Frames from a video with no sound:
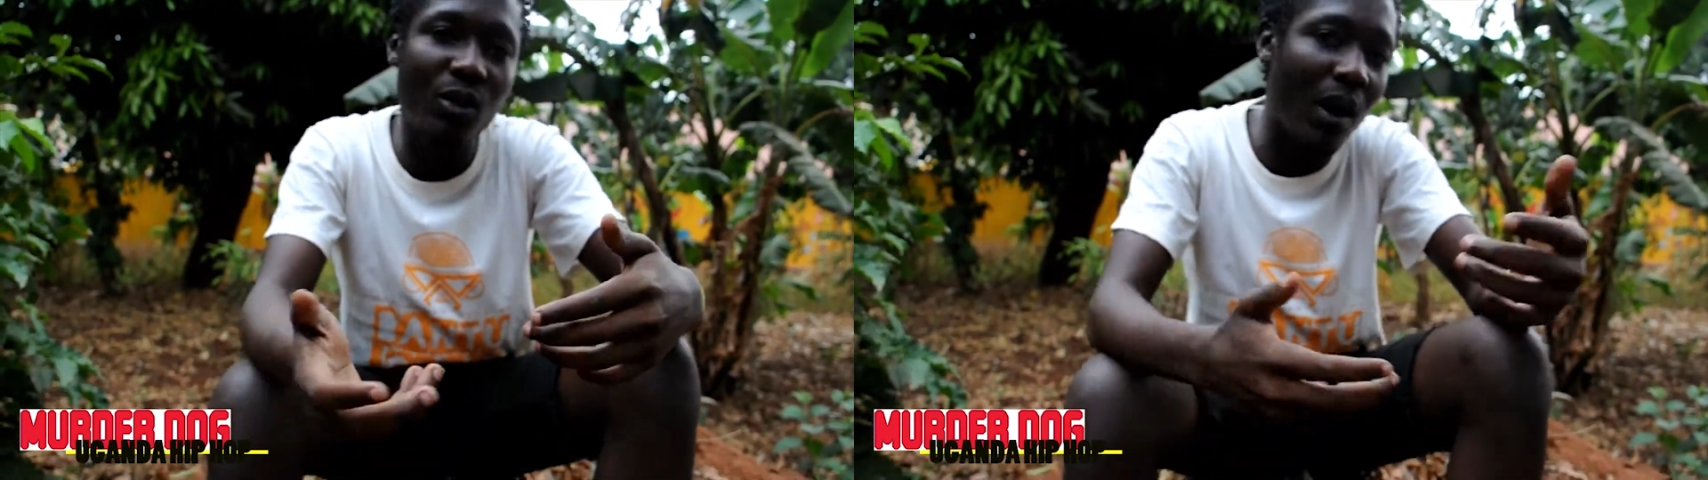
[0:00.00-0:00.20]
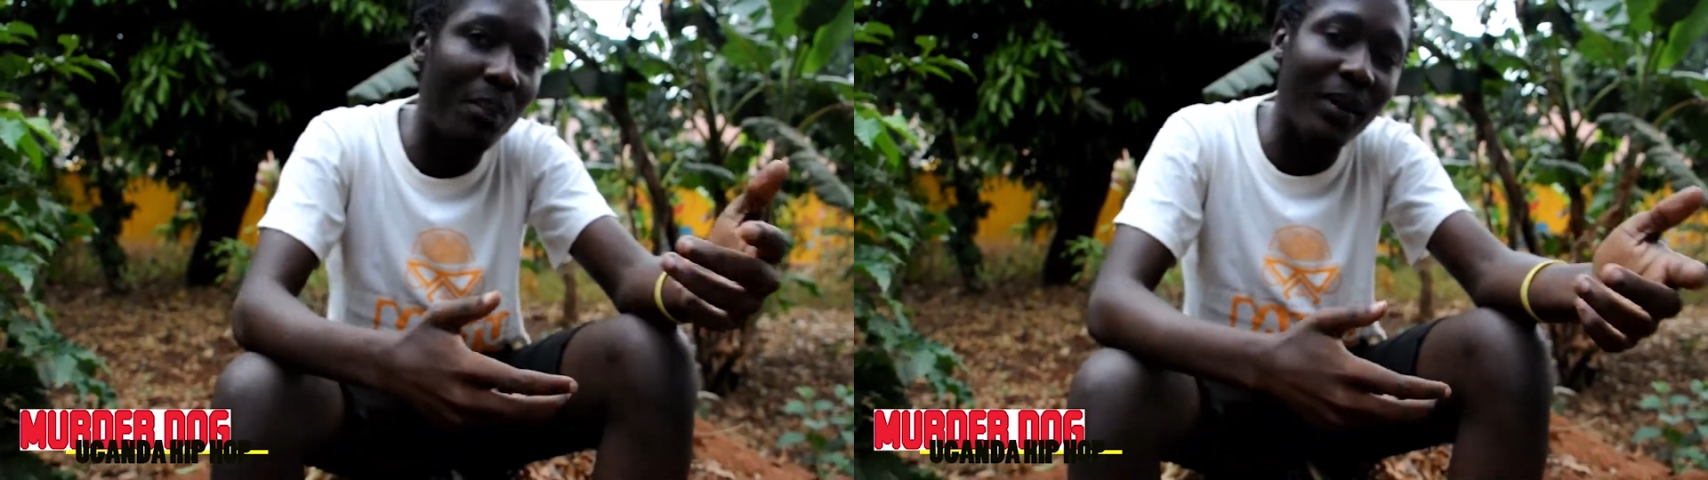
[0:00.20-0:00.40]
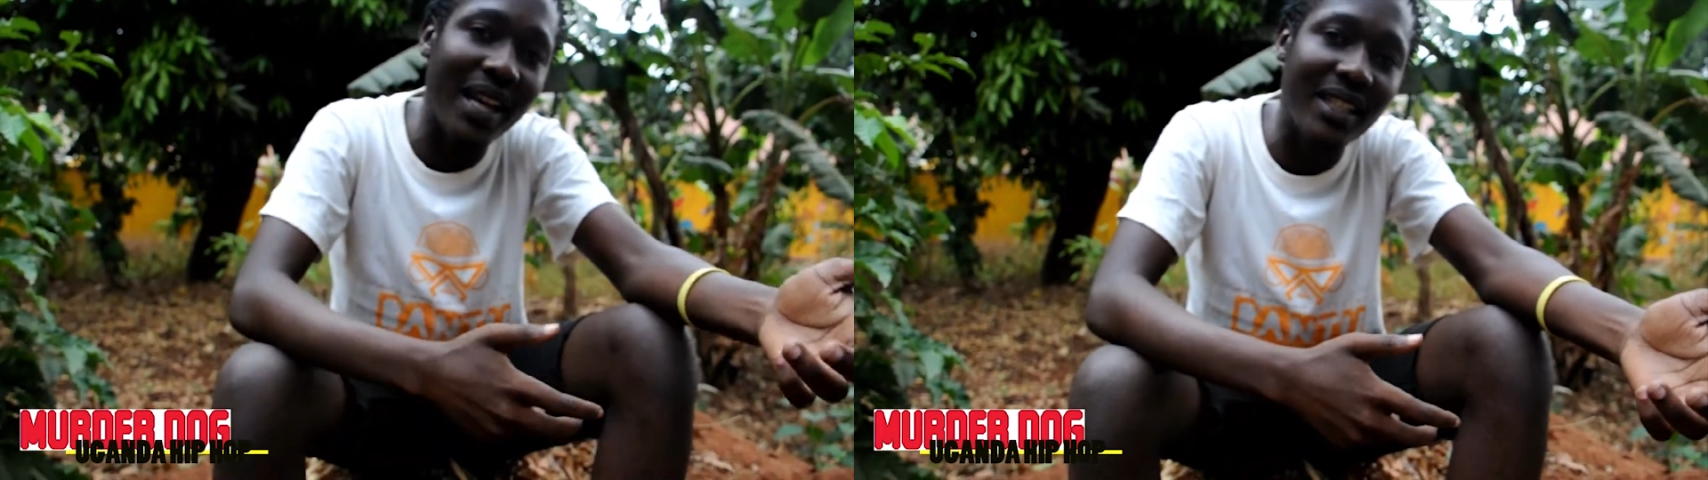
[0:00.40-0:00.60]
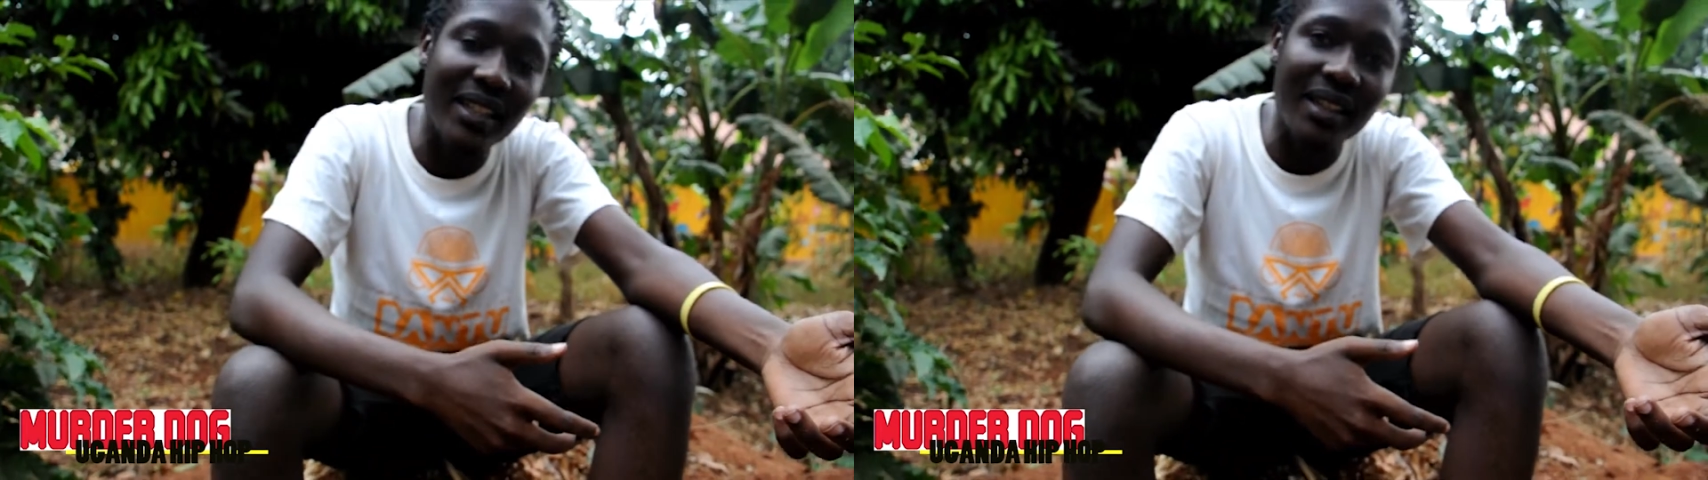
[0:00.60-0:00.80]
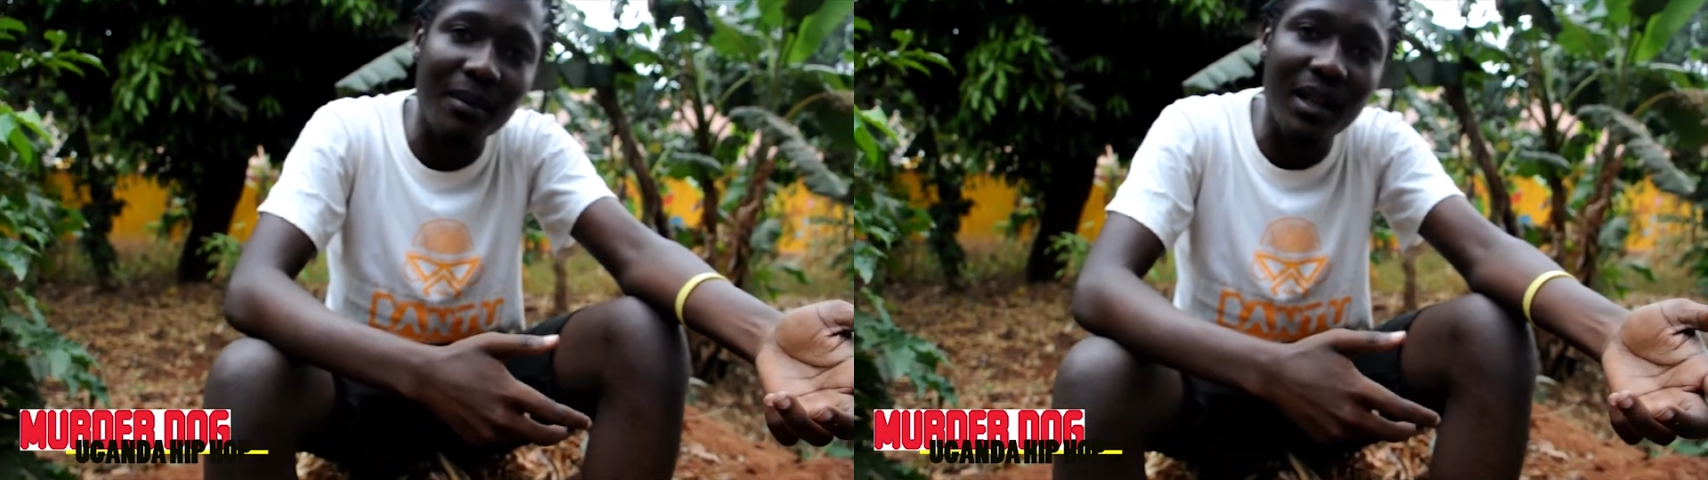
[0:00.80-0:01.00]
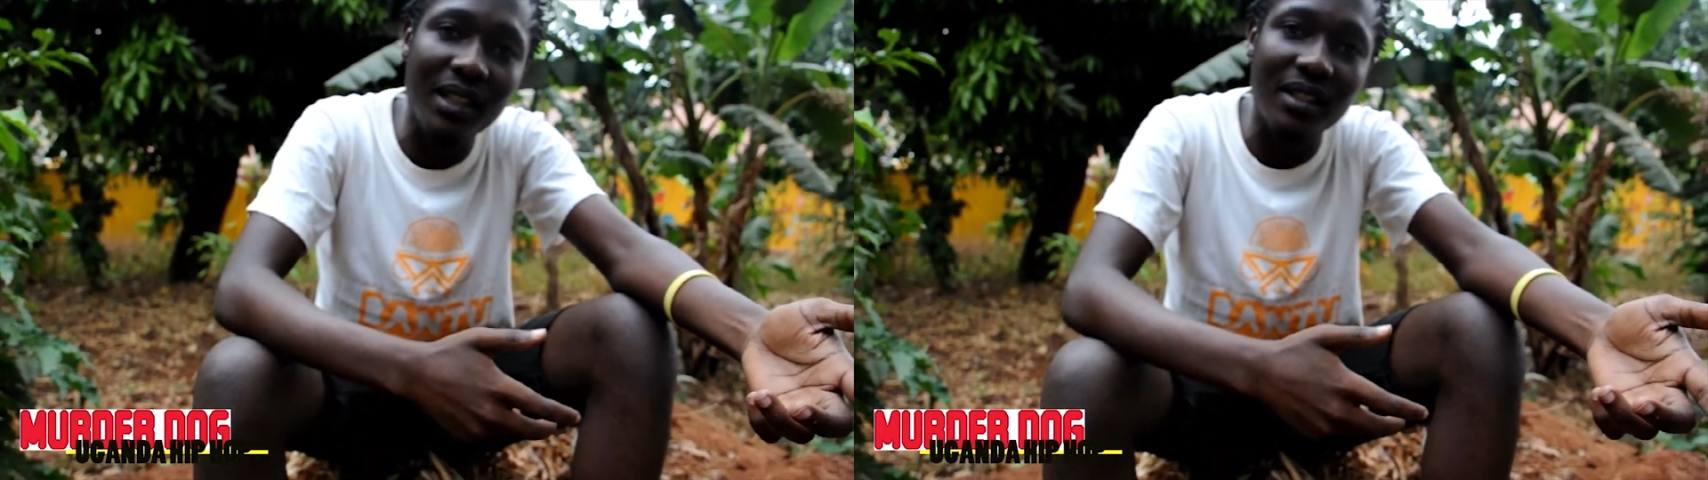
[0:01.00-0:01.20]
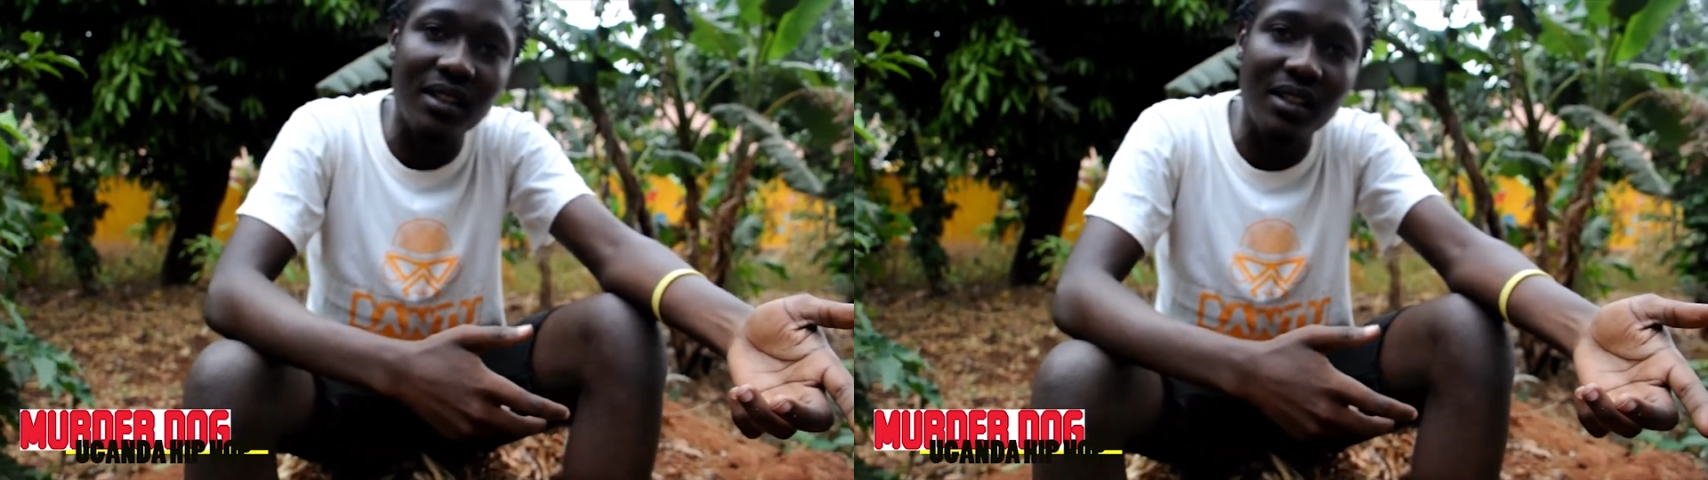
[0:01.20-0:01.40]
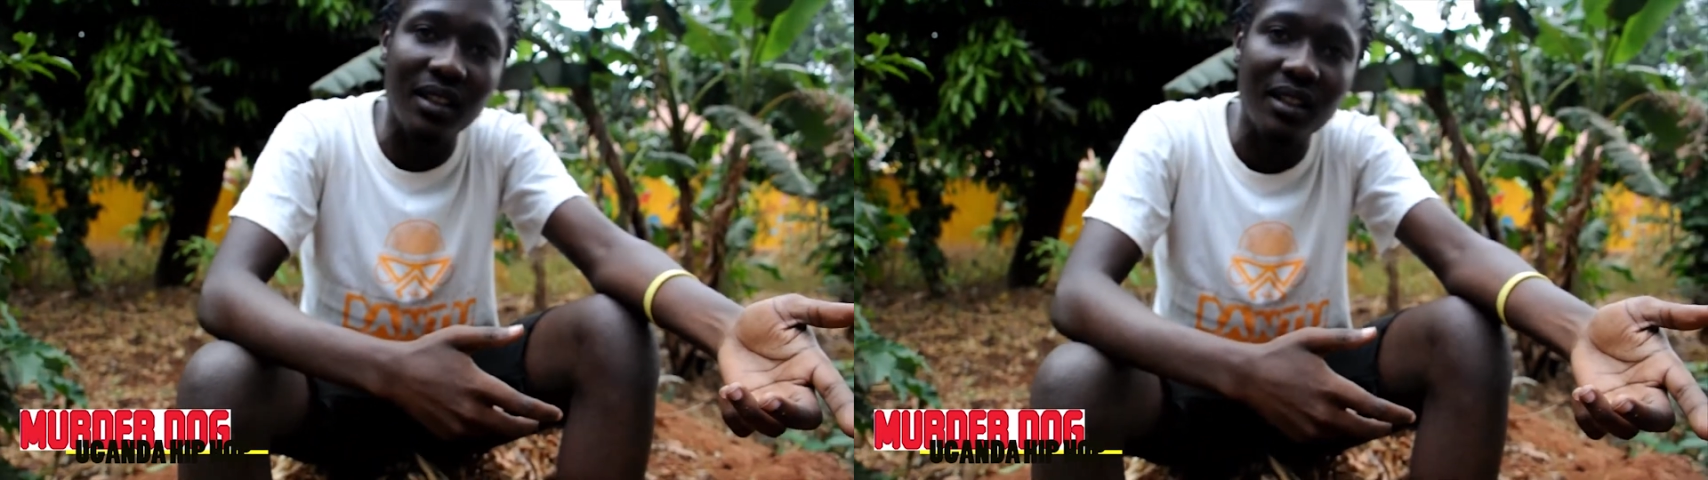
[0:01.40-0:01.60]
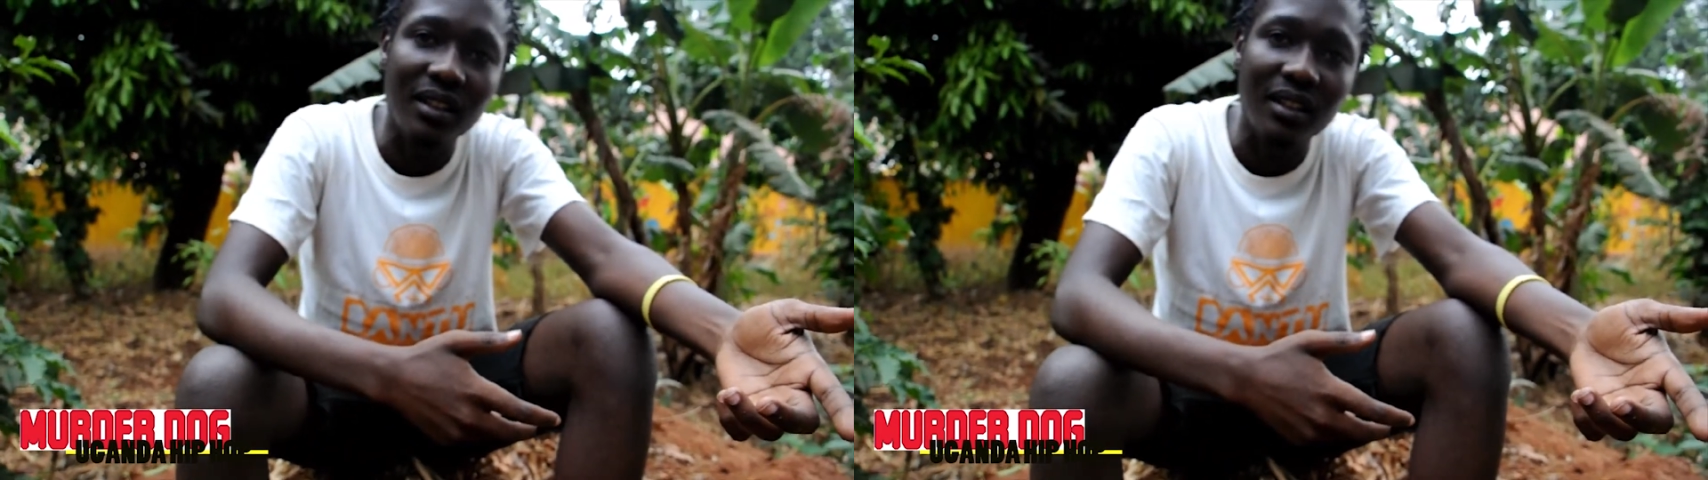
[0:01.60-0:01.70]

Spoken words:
we were planting the medicine.